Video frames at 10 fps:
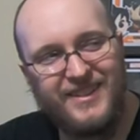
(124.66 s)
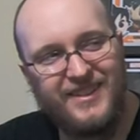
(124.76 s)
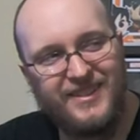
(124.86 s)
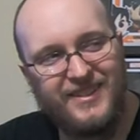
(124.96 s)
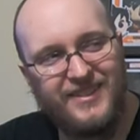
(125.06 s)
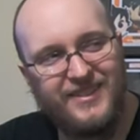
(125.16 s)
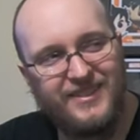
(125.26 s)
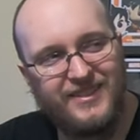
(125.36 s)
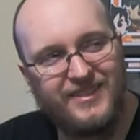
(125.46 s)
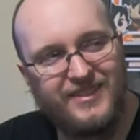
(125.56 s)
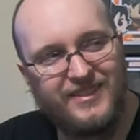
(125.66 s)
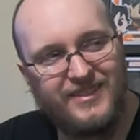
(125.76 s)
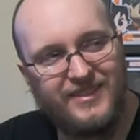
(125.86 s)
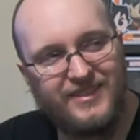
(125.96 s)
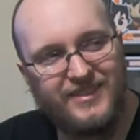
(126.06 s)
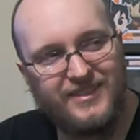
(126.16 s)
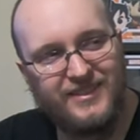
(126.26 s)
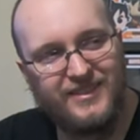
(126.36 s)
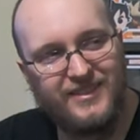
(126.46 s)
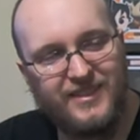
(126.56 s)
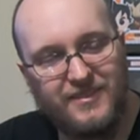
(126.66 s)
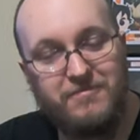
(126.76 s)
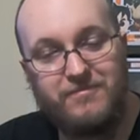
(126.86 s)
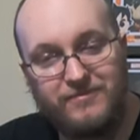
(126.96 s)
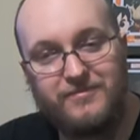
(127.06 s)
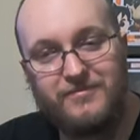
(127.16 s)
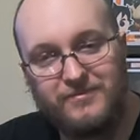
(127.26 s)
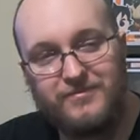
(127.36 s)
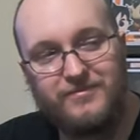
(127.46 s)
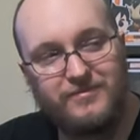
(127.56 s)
(silent)